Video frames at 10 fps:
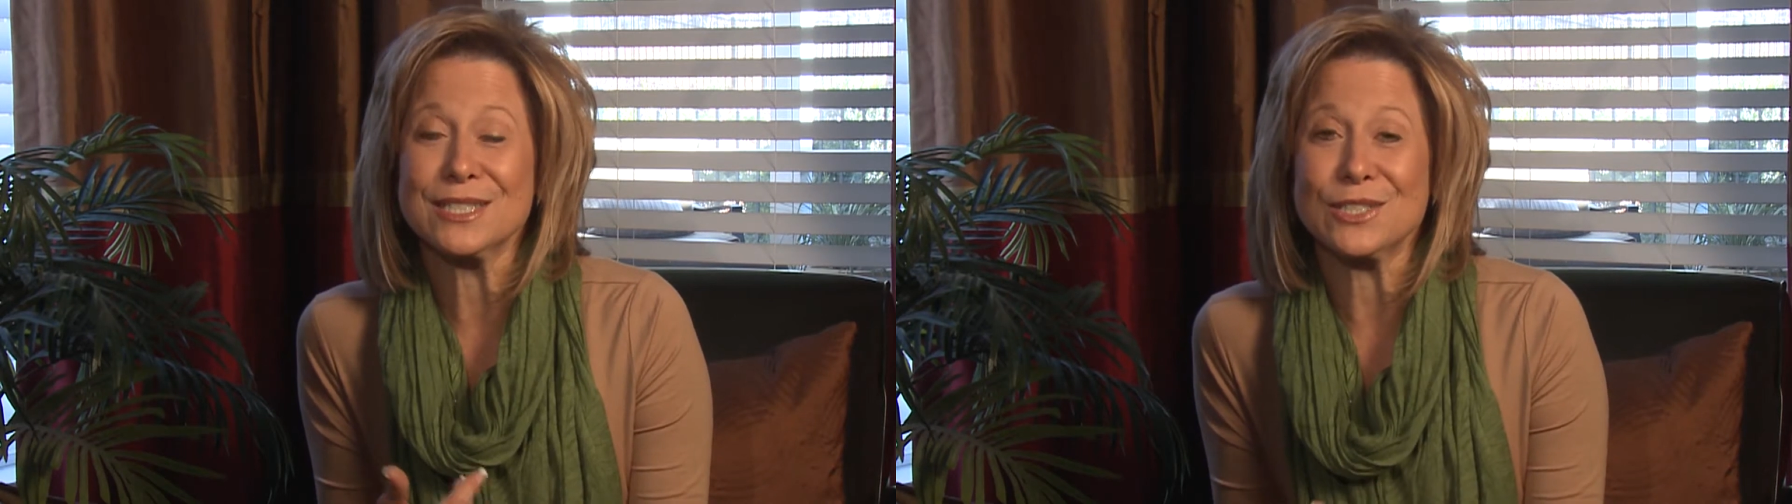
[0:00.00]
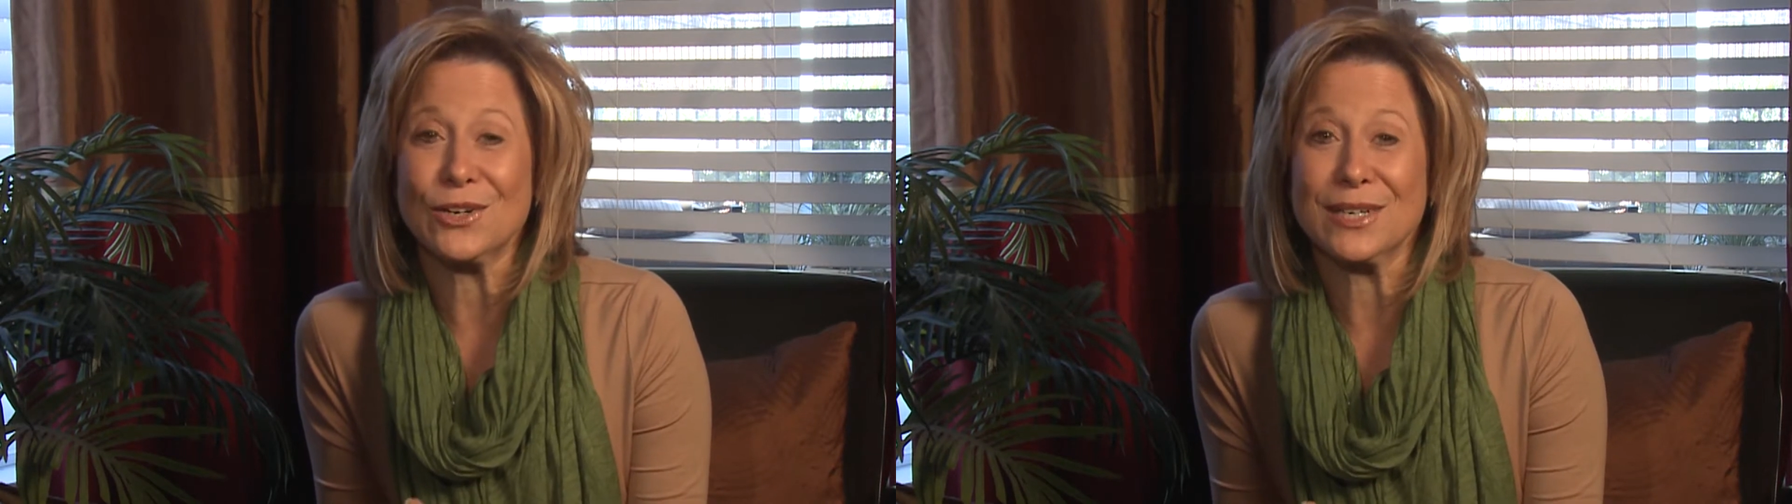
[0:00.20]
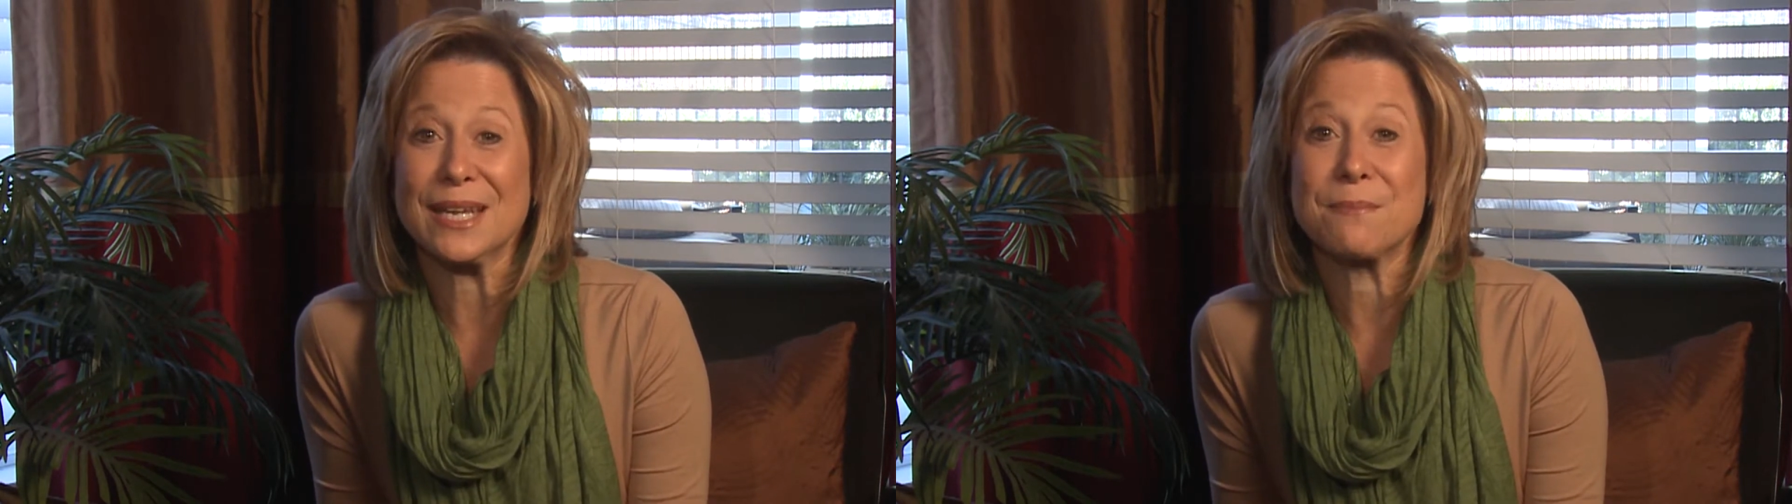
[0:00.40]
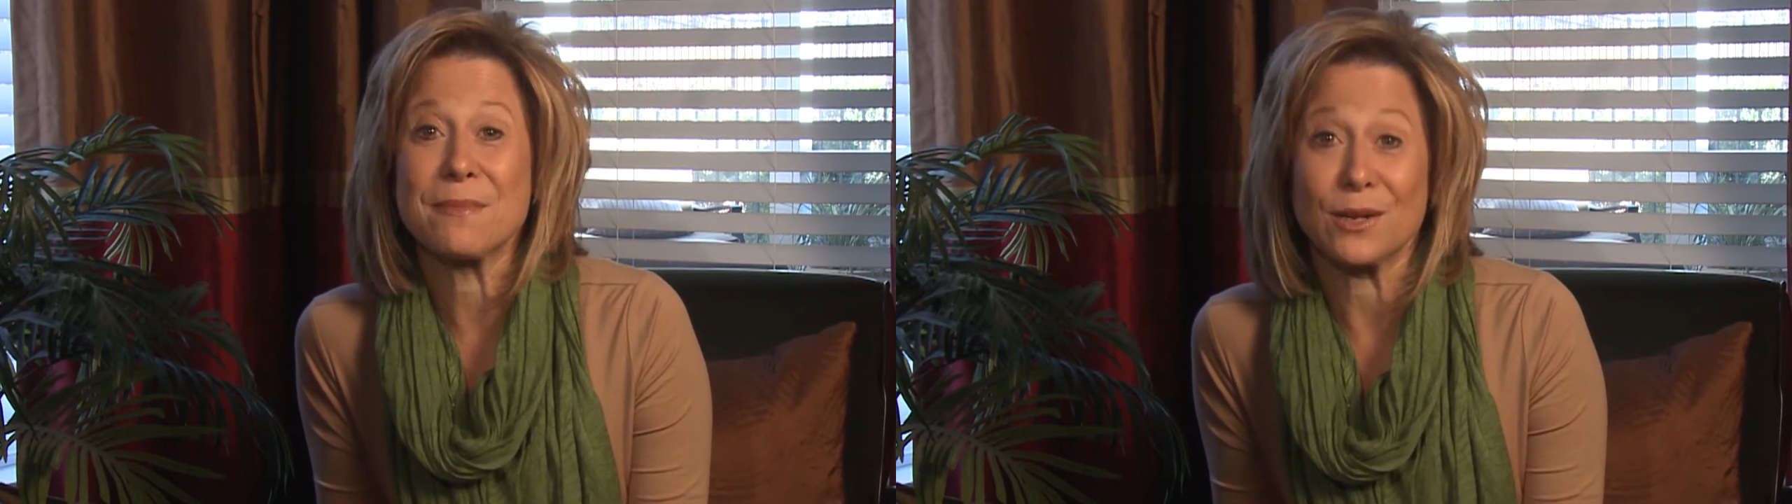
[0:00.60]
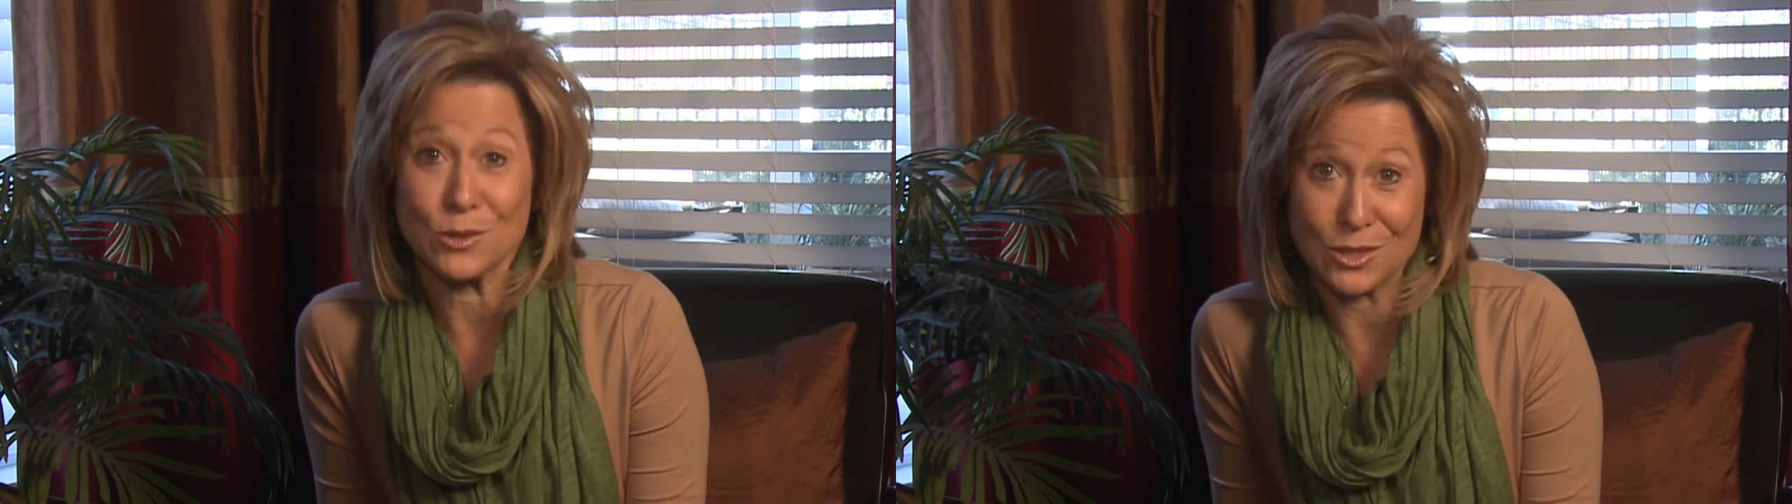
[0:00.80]
started in
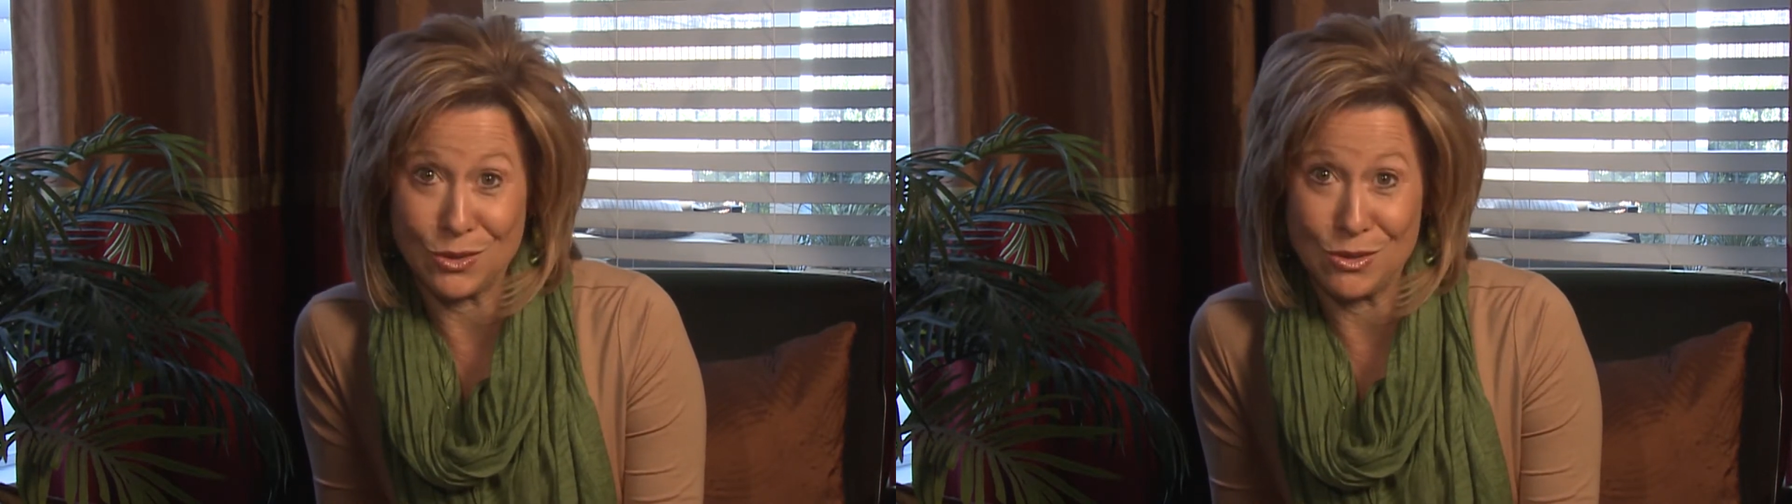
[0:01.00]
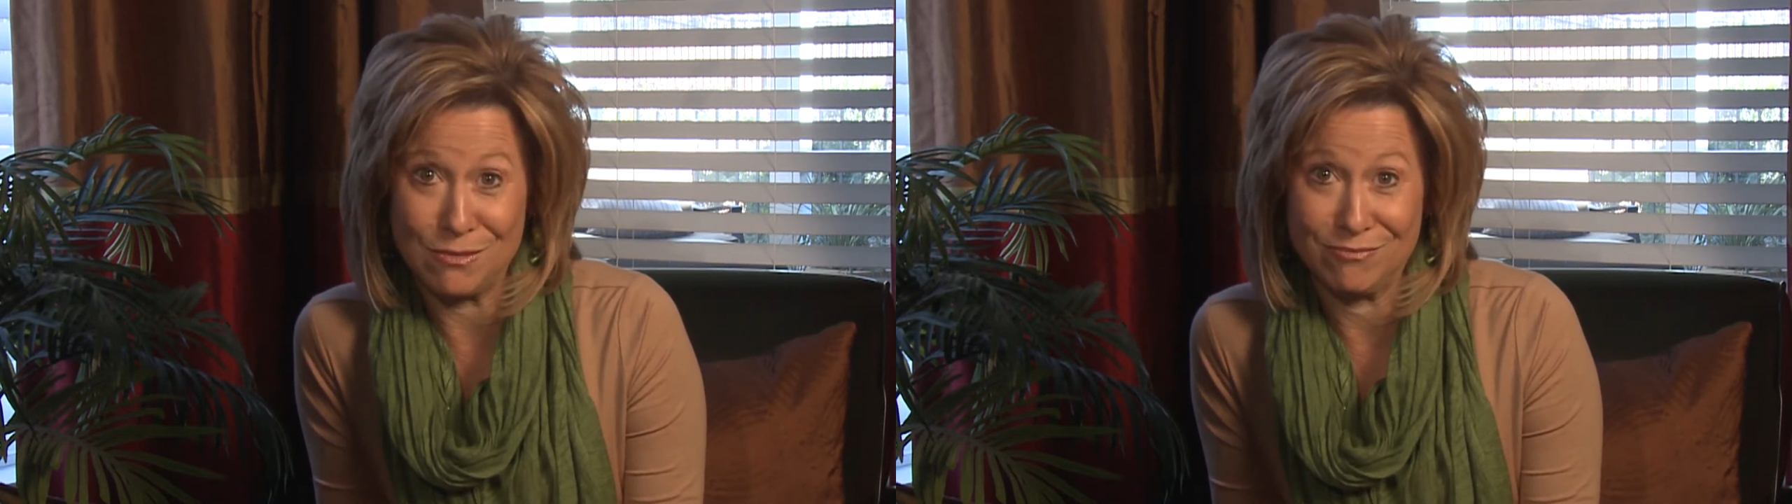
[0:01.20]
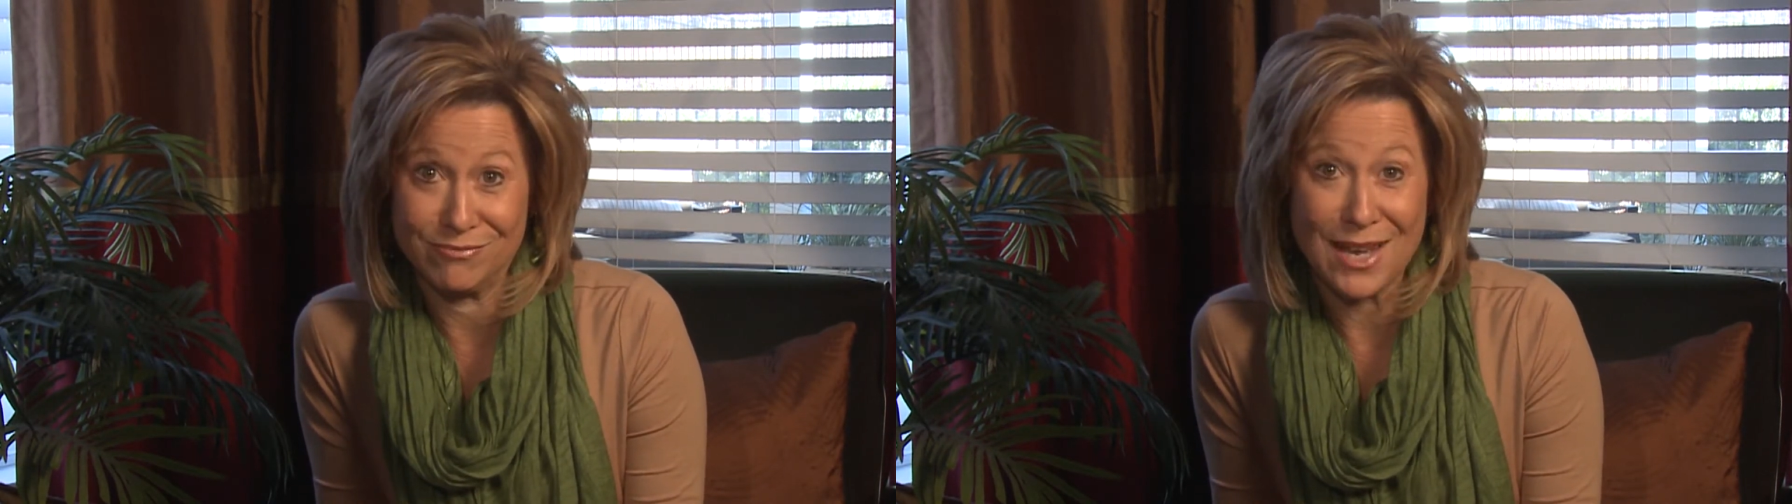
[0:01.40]
middle school.